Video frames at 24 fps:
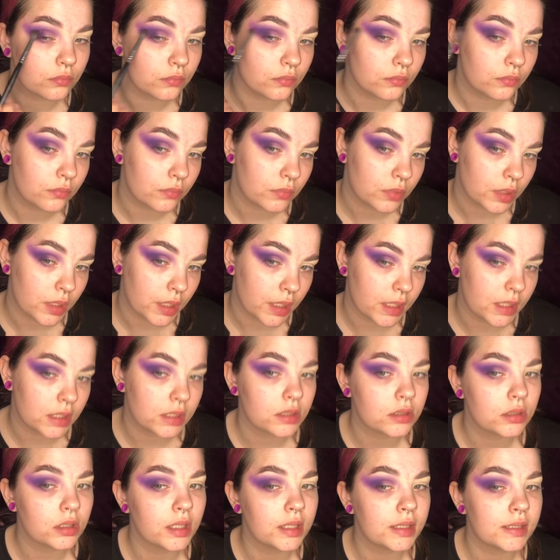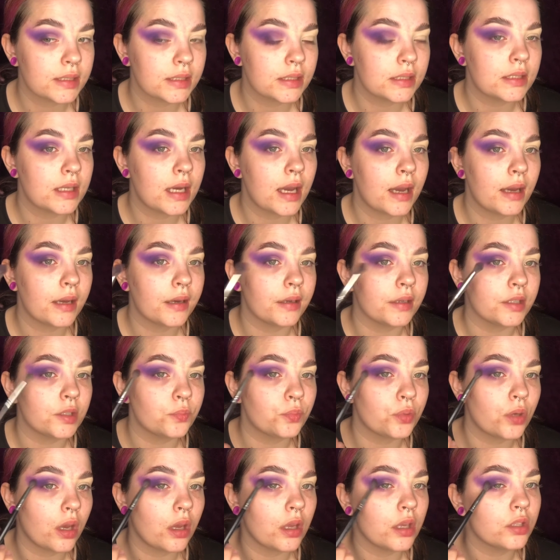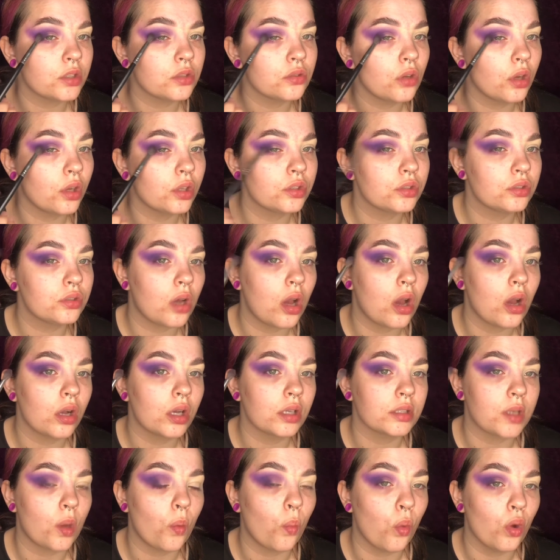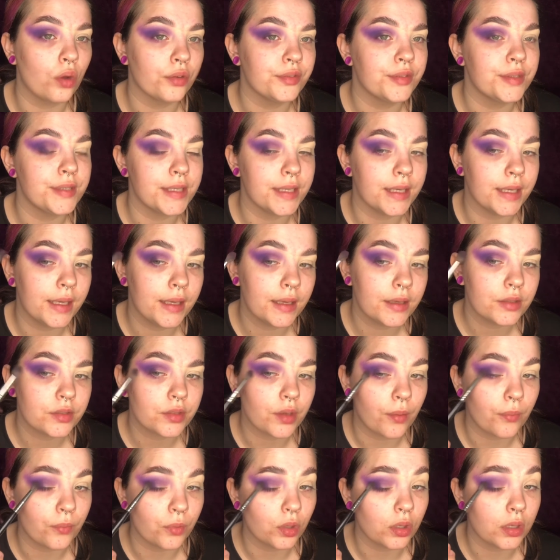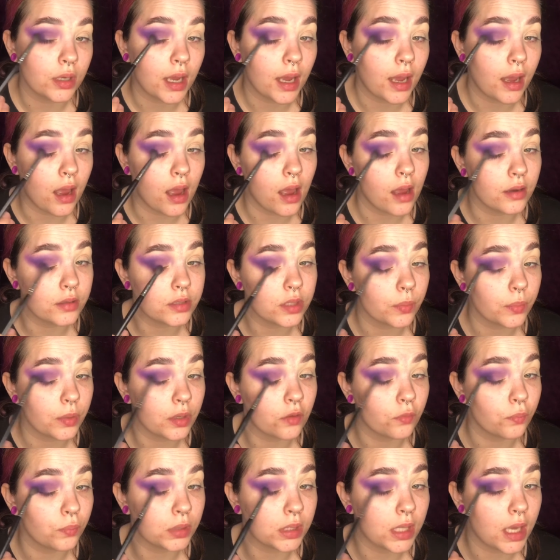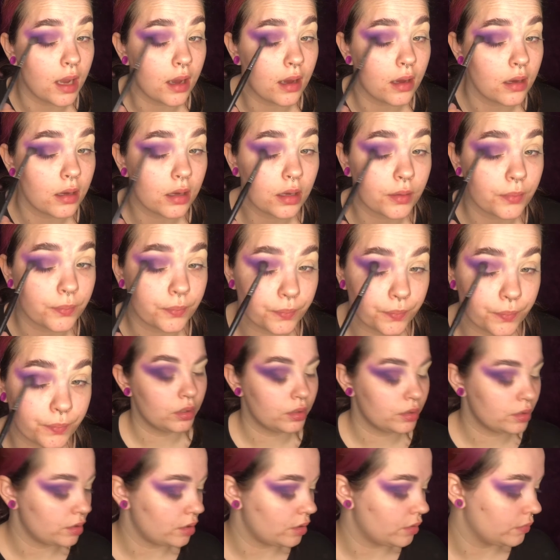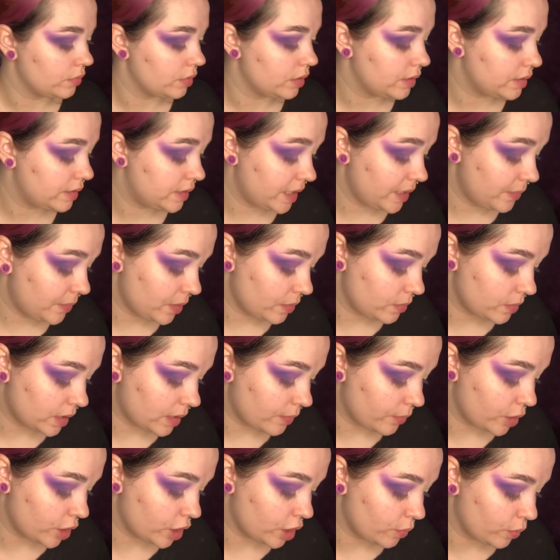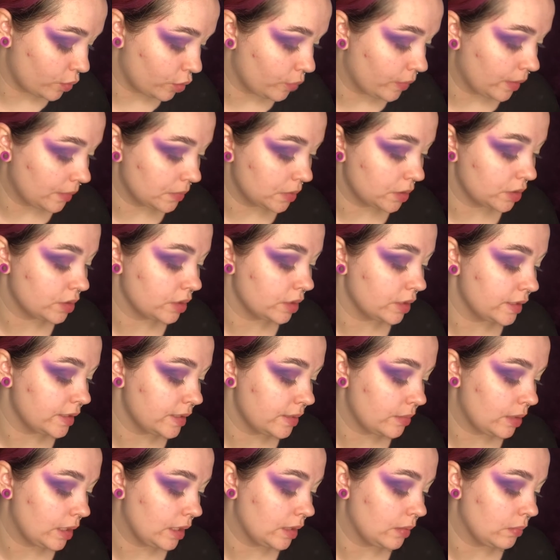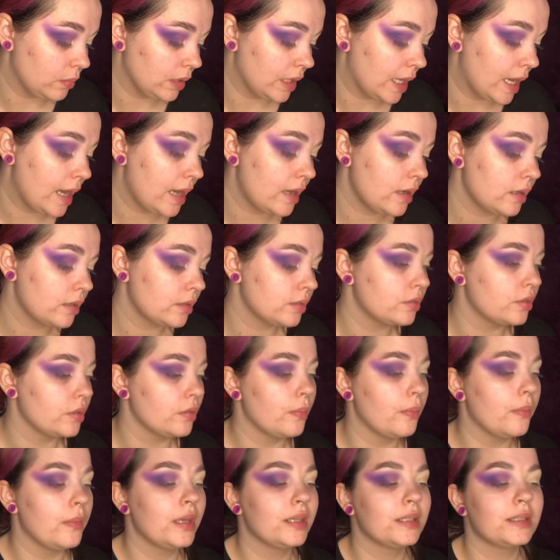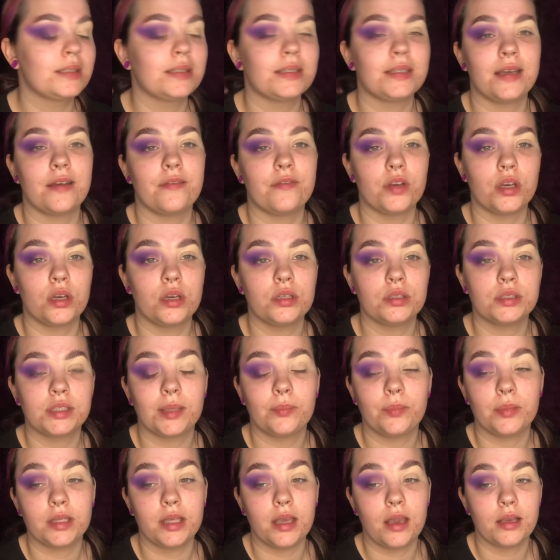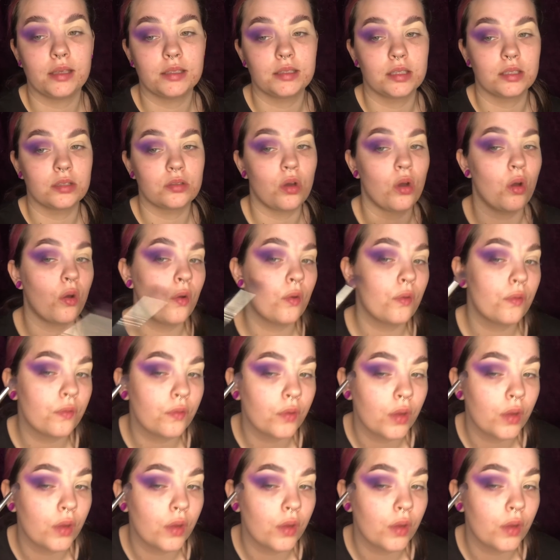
See, it's nice, but it's not as dark as I want it, so I'm gonna add a bit of black. So I'm gonna dip it with that purple, but I'm also gonna dip in the black, so they mix together, tap the excess off.